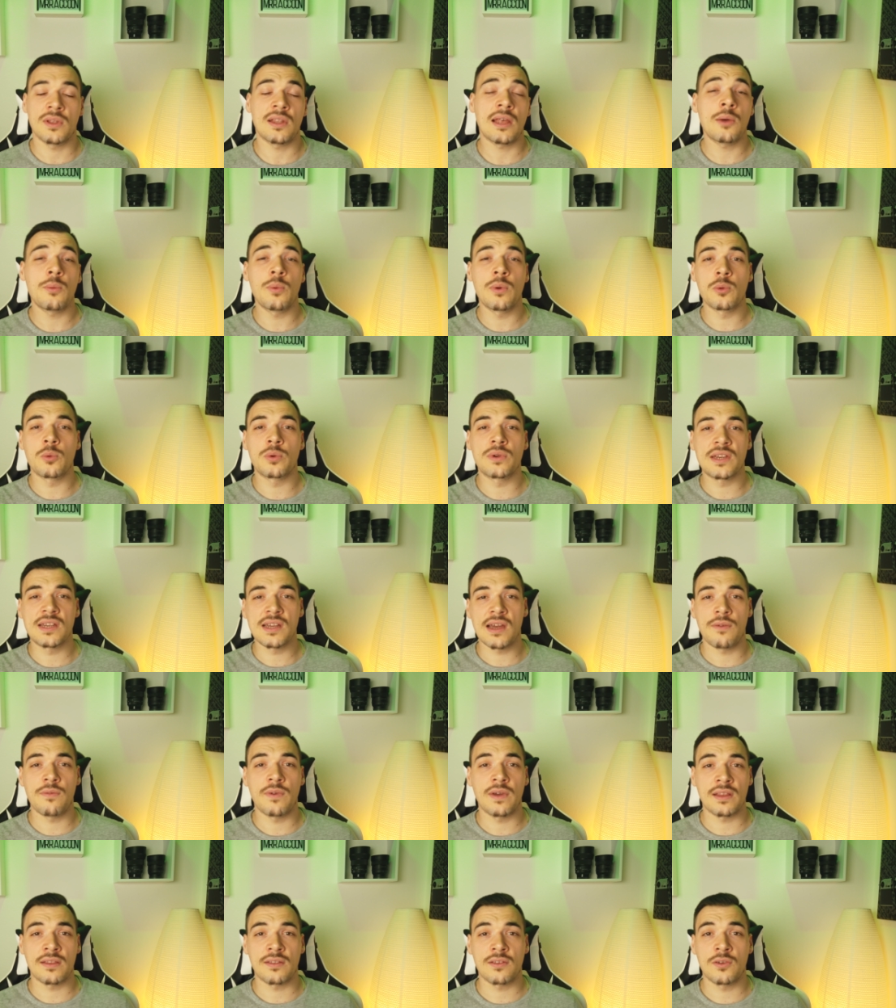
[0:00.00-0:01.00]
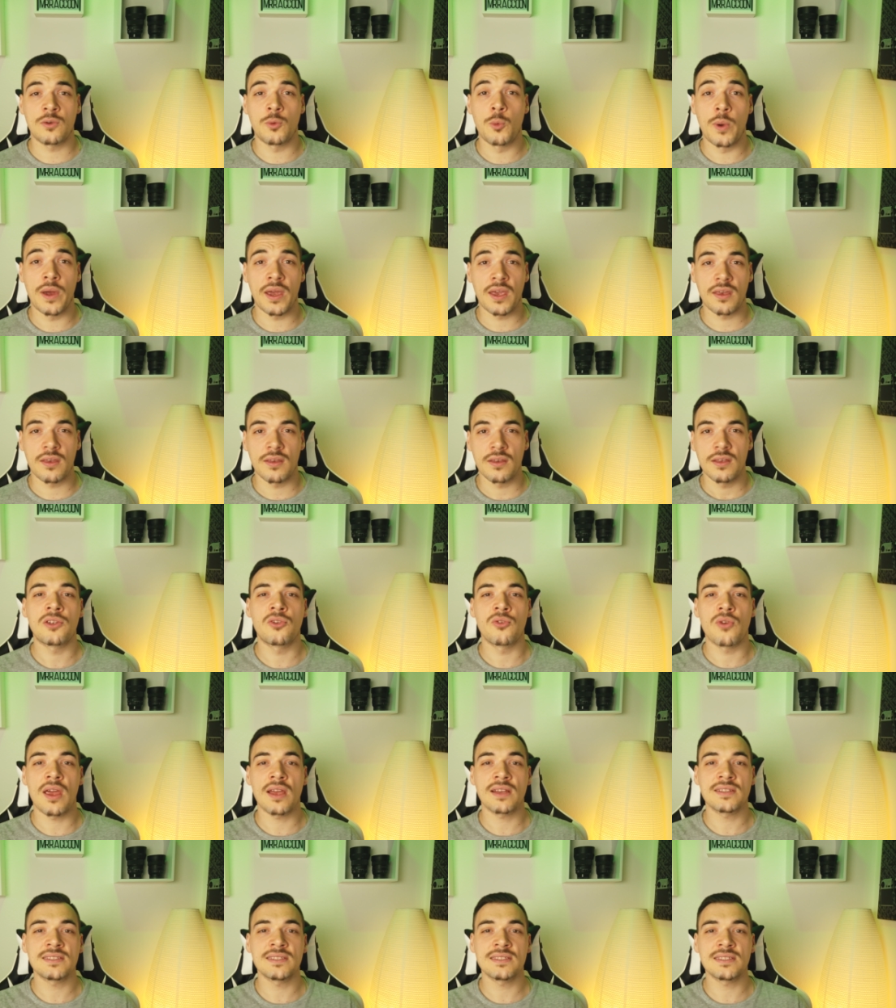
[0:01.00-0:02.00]
but I will recover it quick. But to
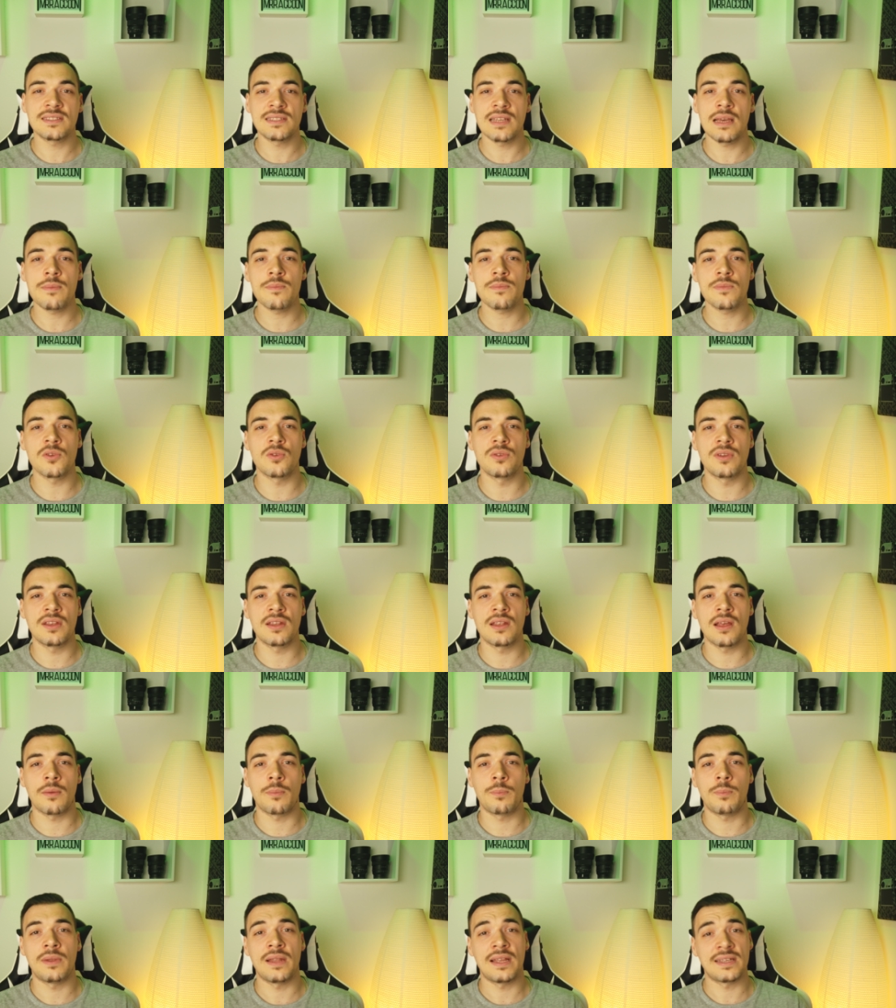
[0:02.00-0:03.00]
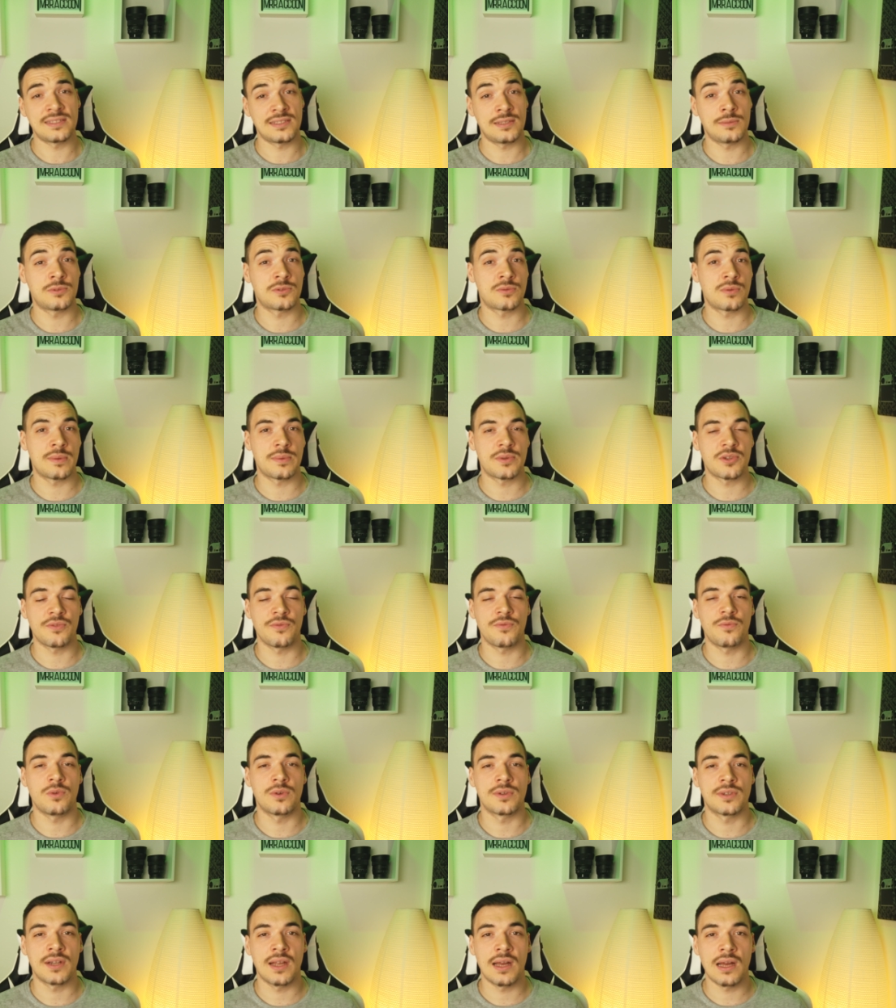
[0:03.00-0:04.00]
access them, you need a Plus subscription
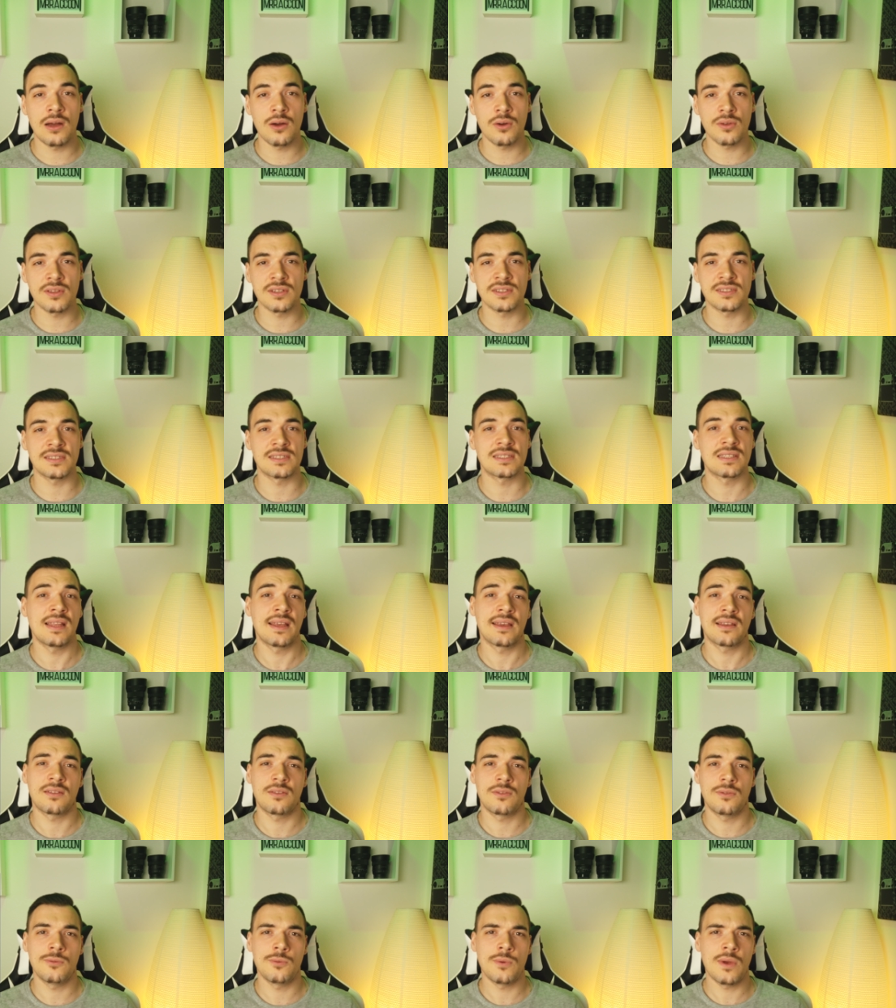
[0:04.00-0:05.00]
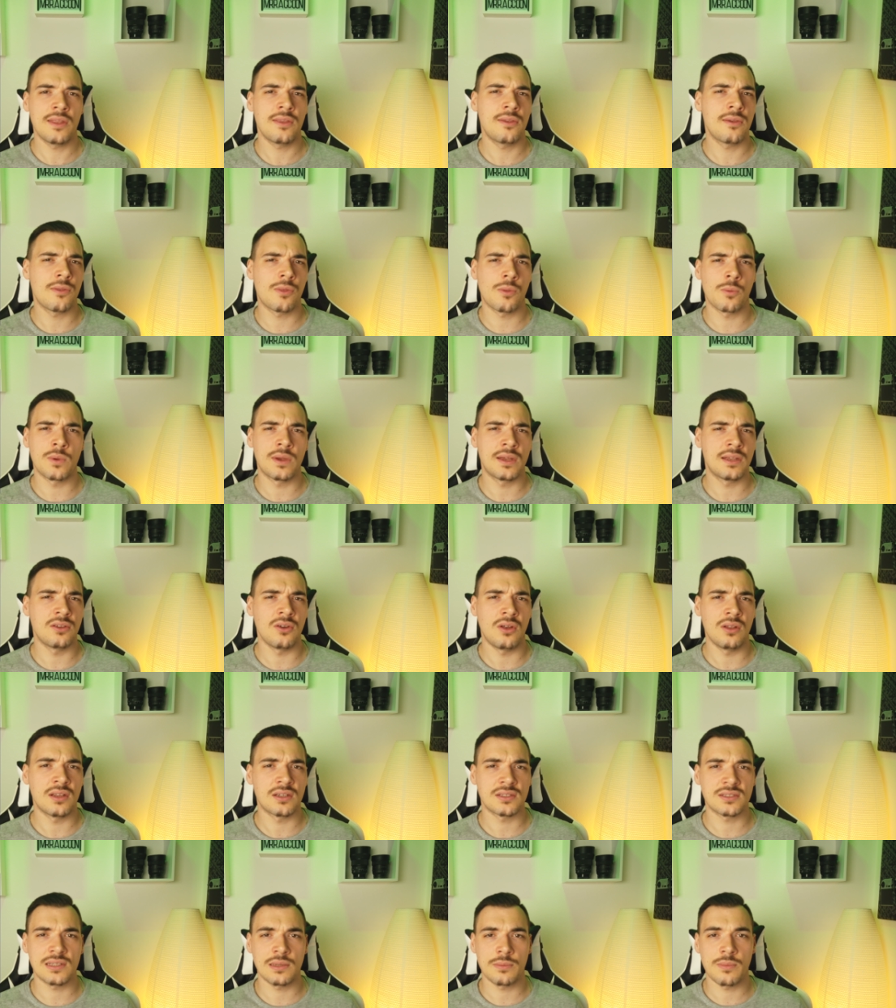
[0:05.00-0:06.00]
for now. This is like
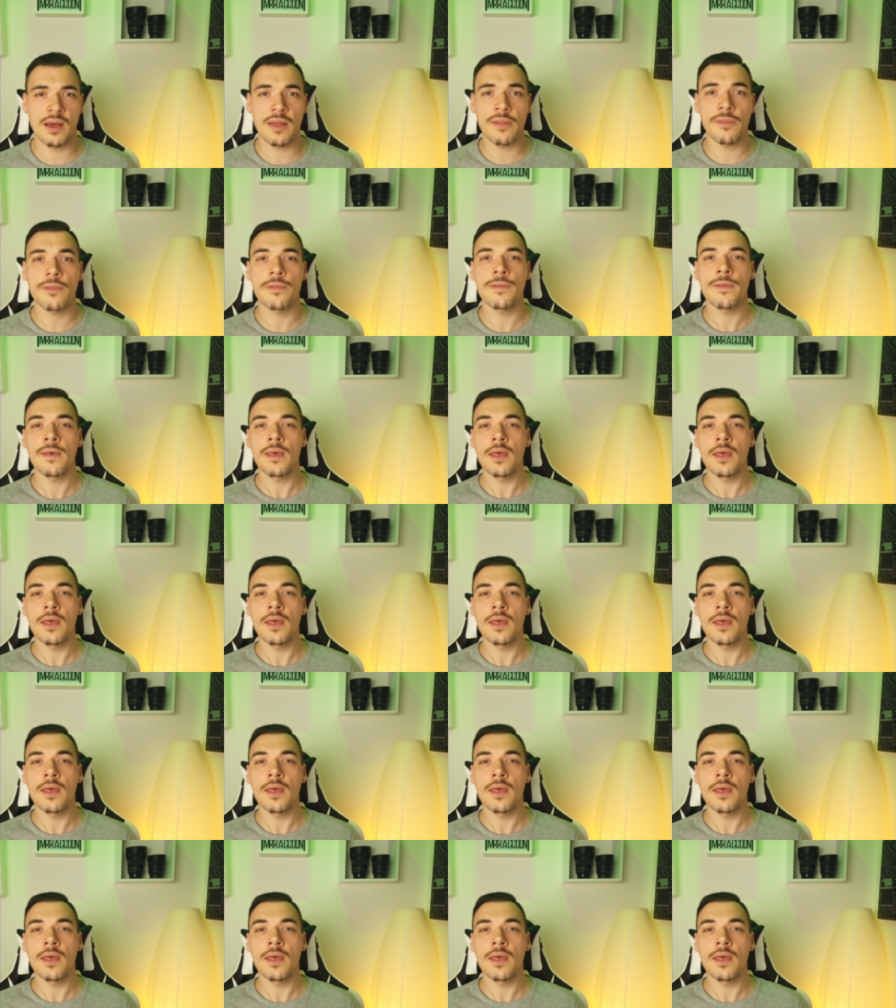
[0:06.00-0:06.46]
$23 a month,